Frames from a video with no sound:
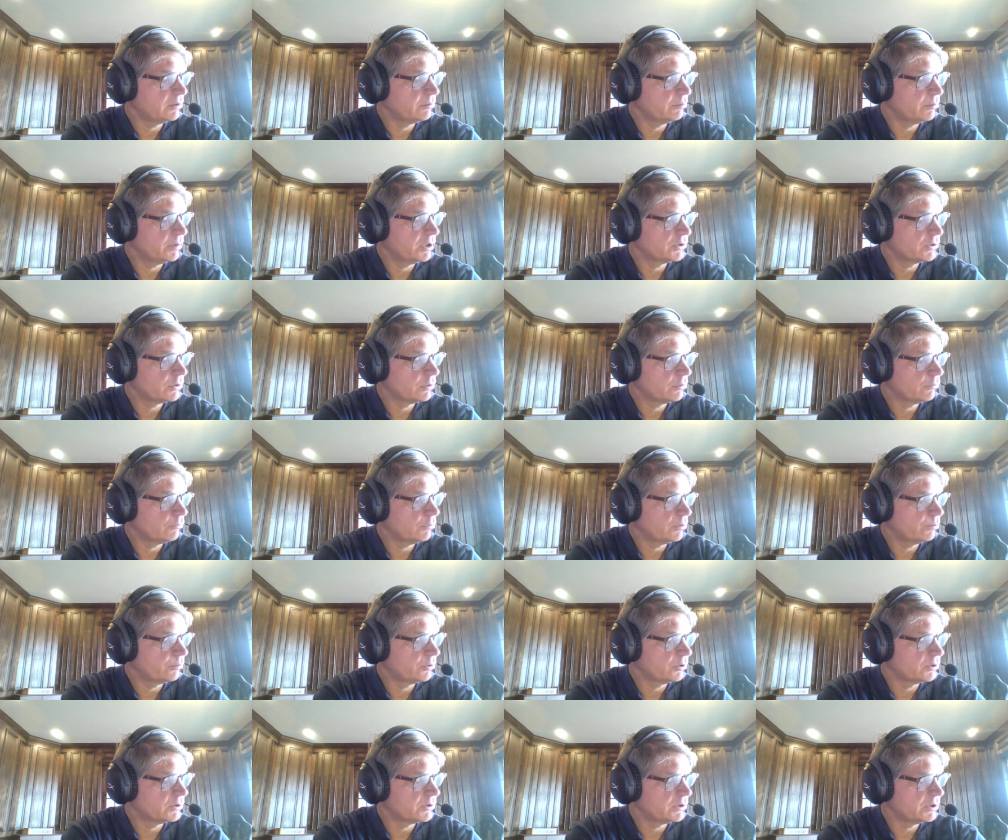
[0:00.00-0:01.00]
measured, what
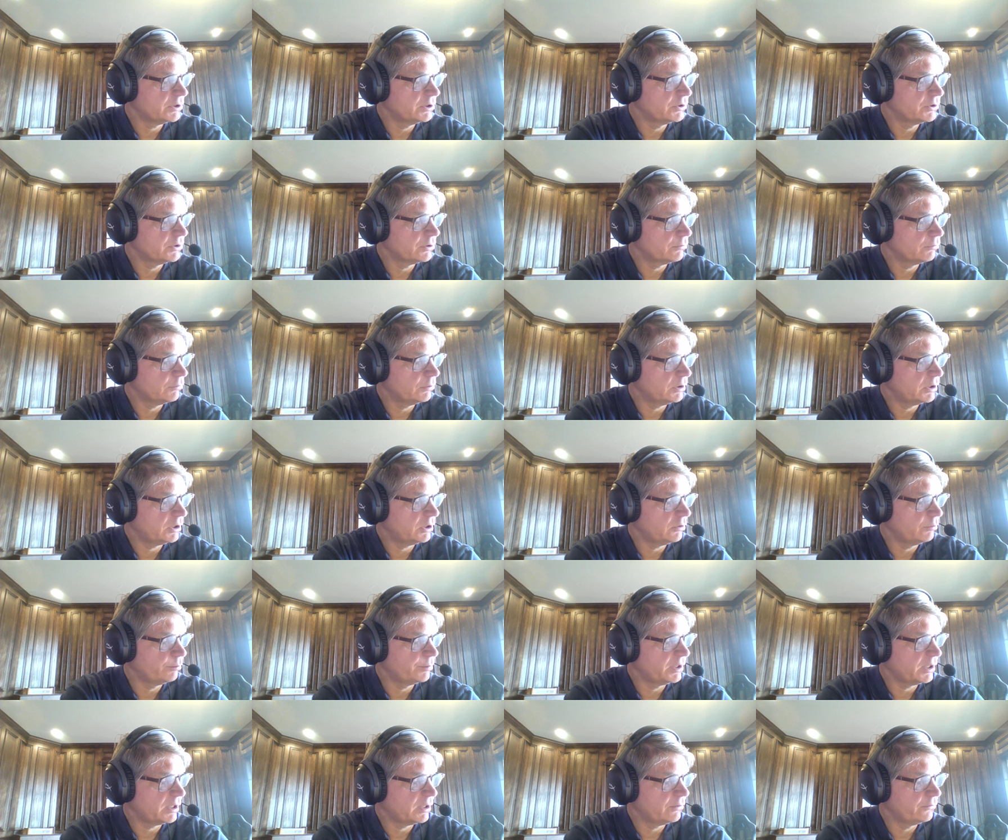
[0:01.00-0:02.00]
procedure will
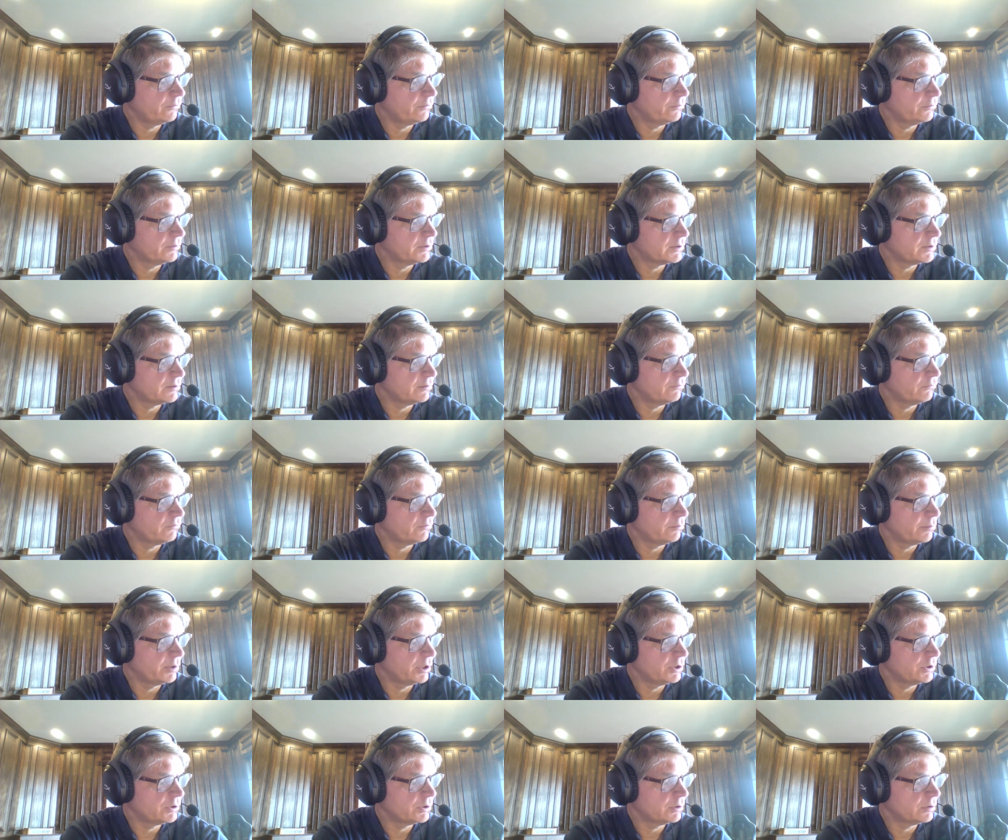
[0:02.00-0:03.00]
help gather this
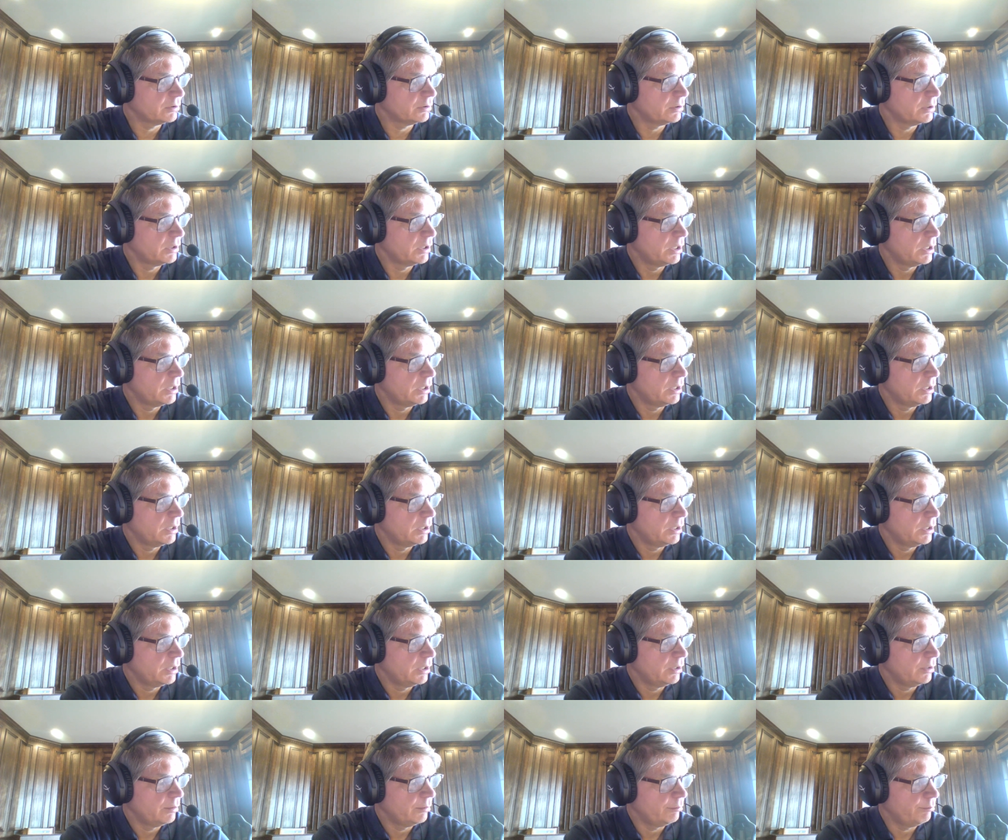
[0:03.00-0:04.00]
information?
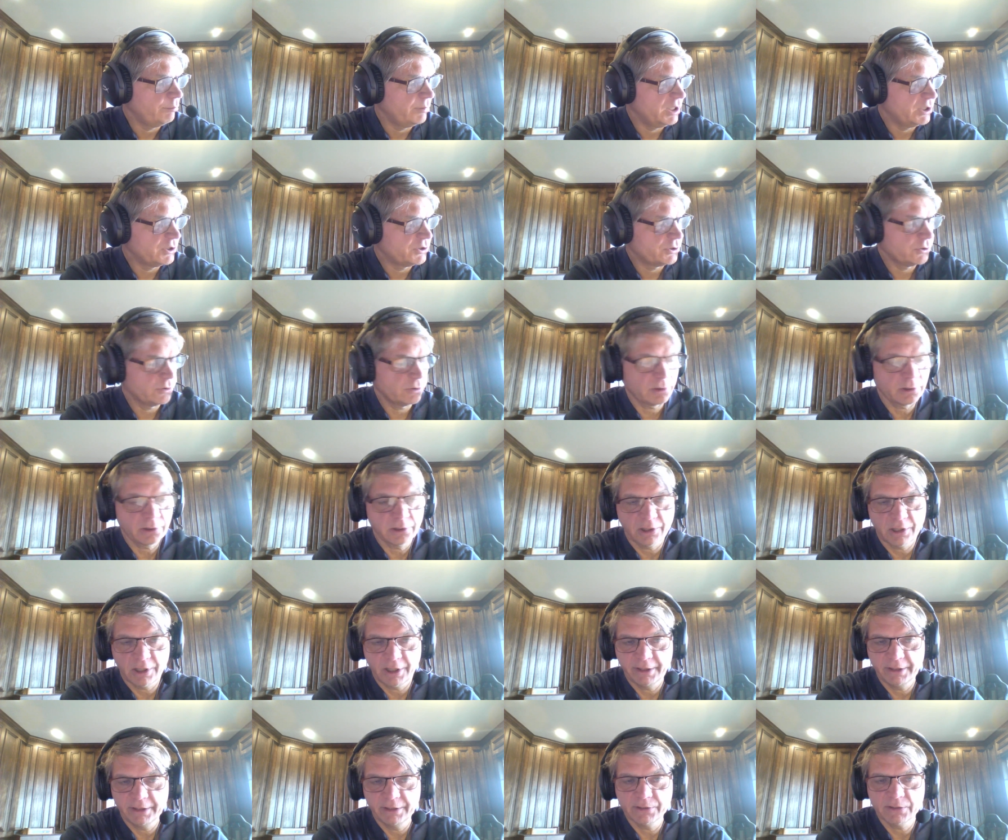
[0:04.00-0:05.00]
Measure
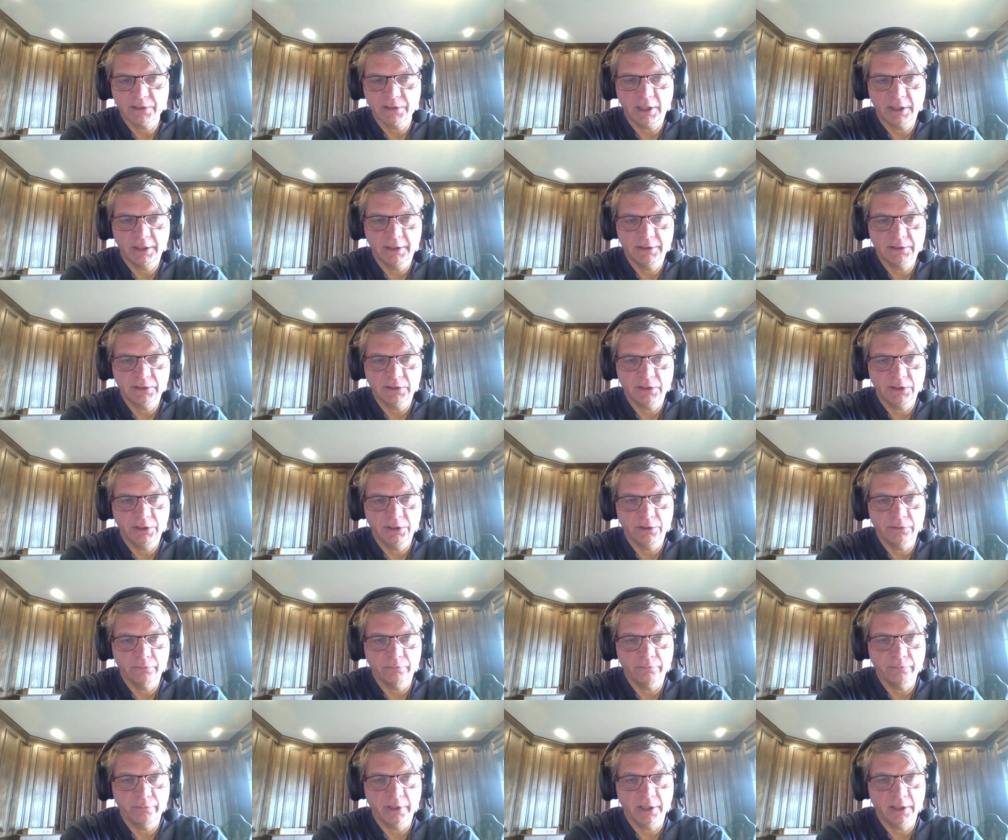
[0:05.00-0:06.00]
client's height
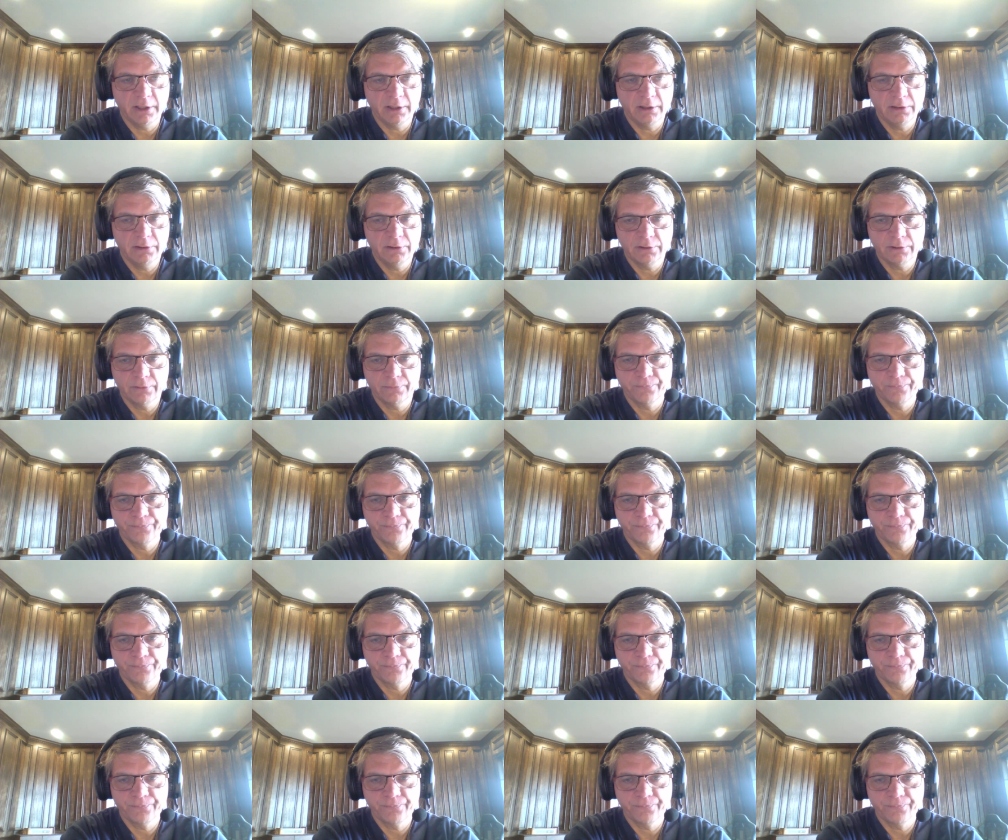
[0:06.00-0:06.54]
in bed.